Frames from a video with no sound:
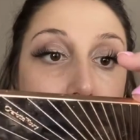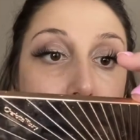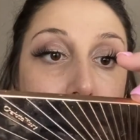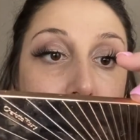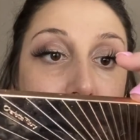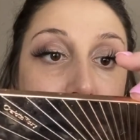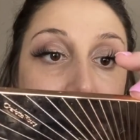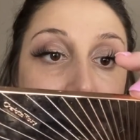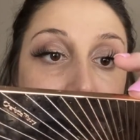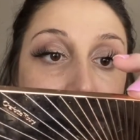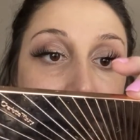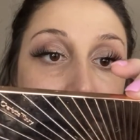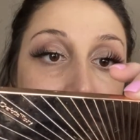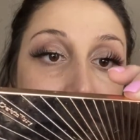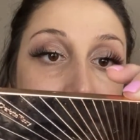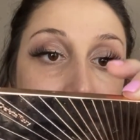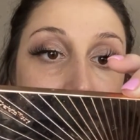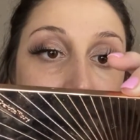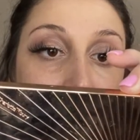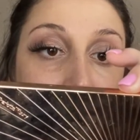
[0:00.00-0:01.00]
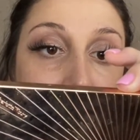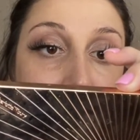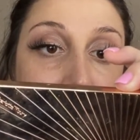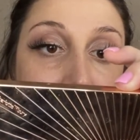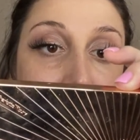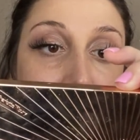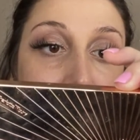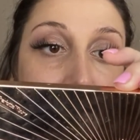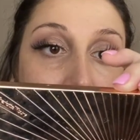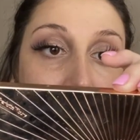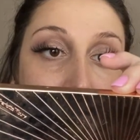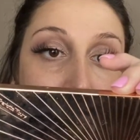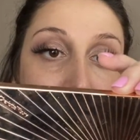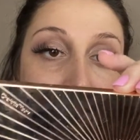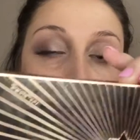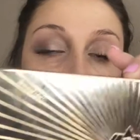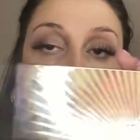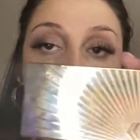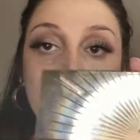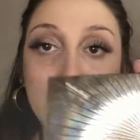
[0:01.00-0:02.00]
This is the Instant Eye
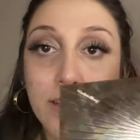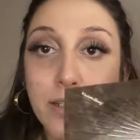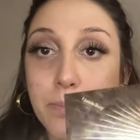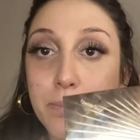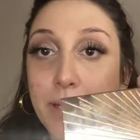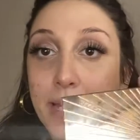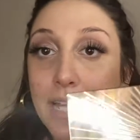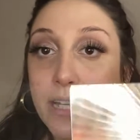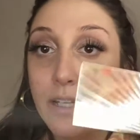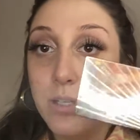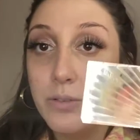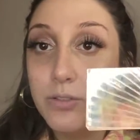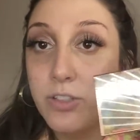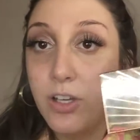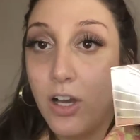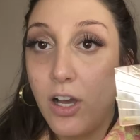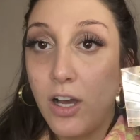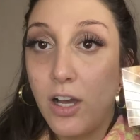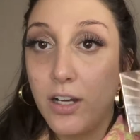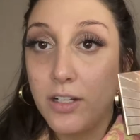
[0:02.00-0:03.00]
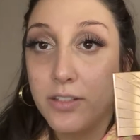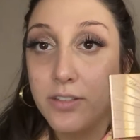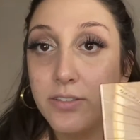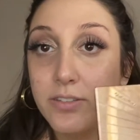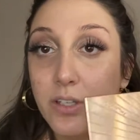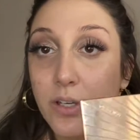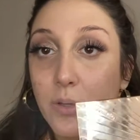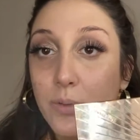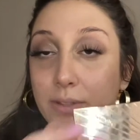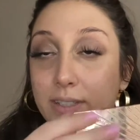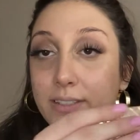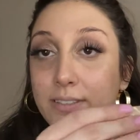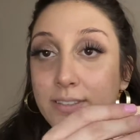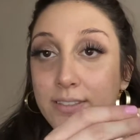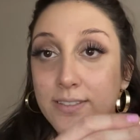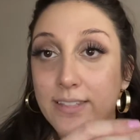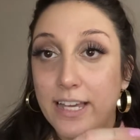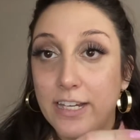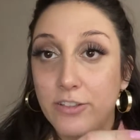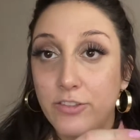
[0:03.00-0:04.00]
Palette in Pillow Talk. So this
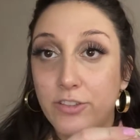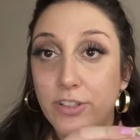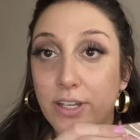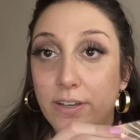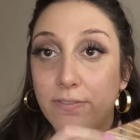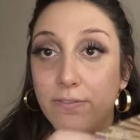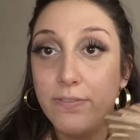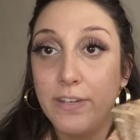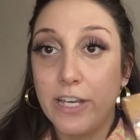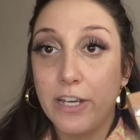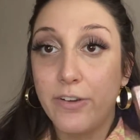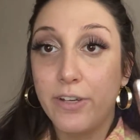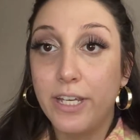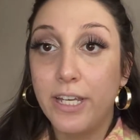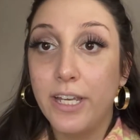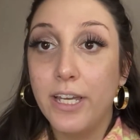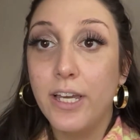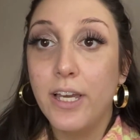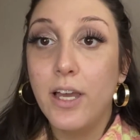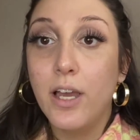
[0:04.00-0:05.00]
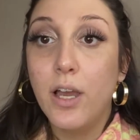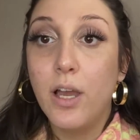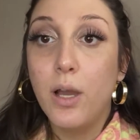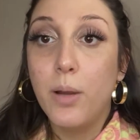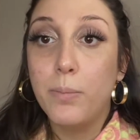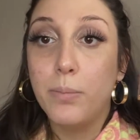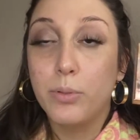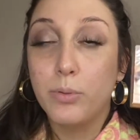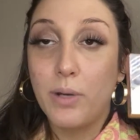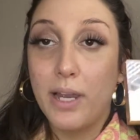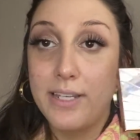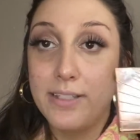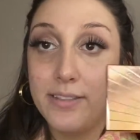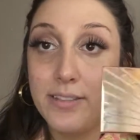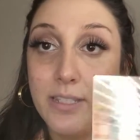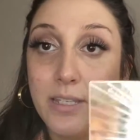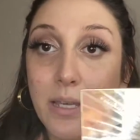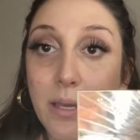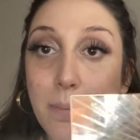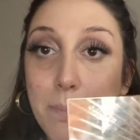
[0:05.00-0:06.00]
is actually a very
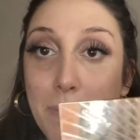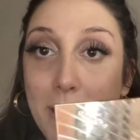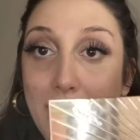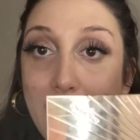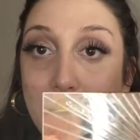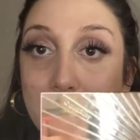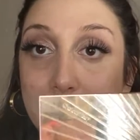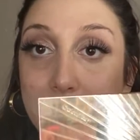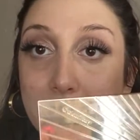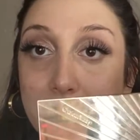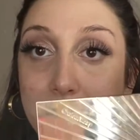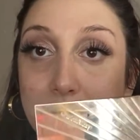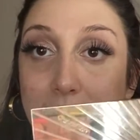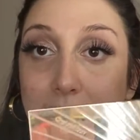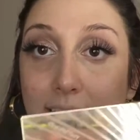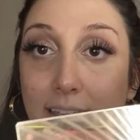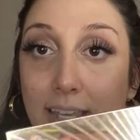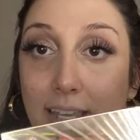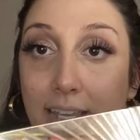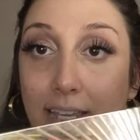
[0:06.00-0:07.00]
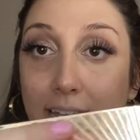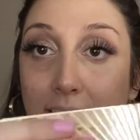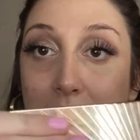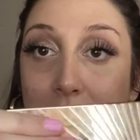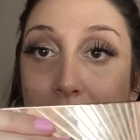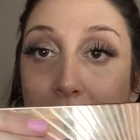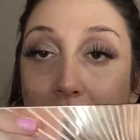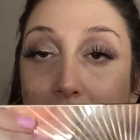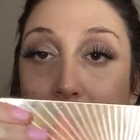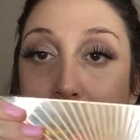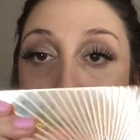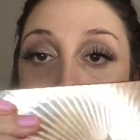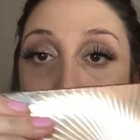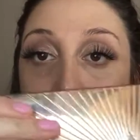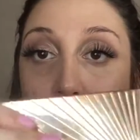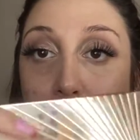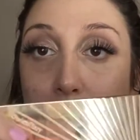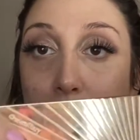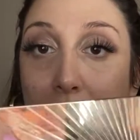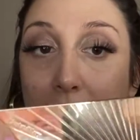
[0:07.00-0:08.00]
pricey palette and it has
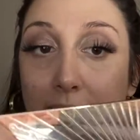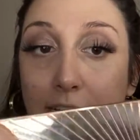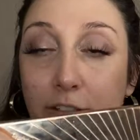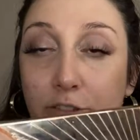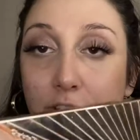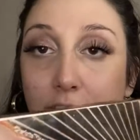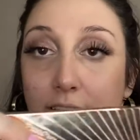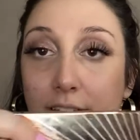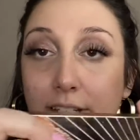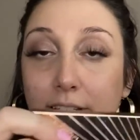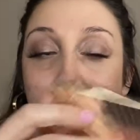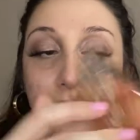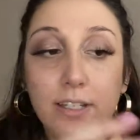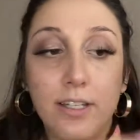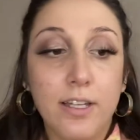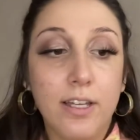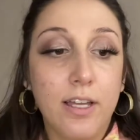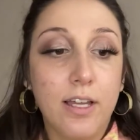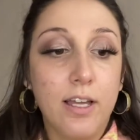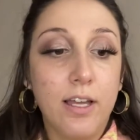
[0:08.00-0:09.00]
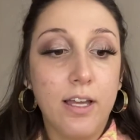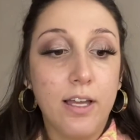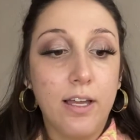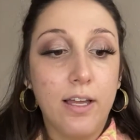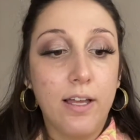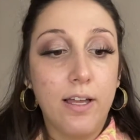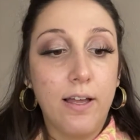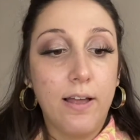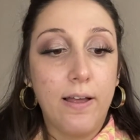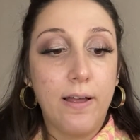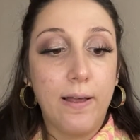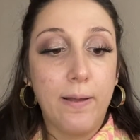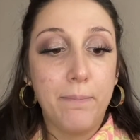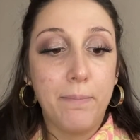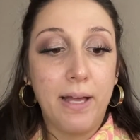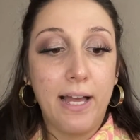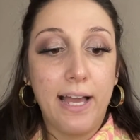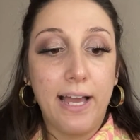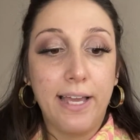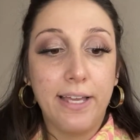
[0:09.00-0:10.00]
beautiful packaging.
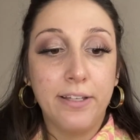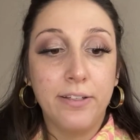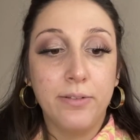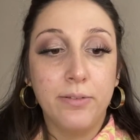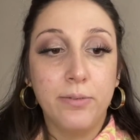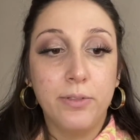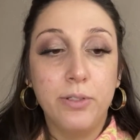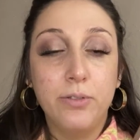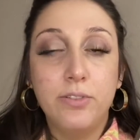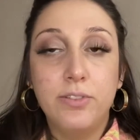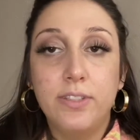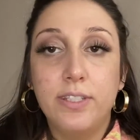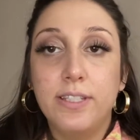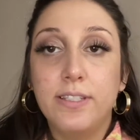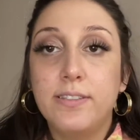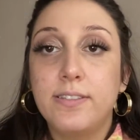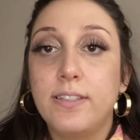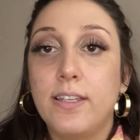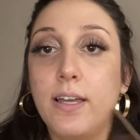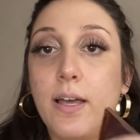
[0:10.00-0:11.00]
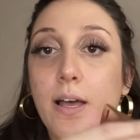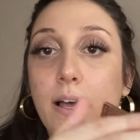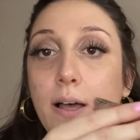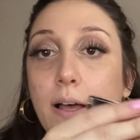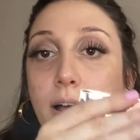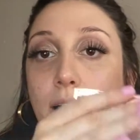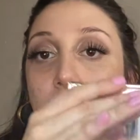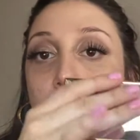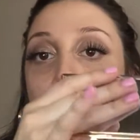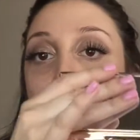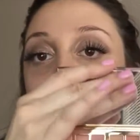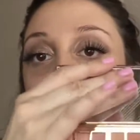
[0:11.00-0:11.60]
I use this a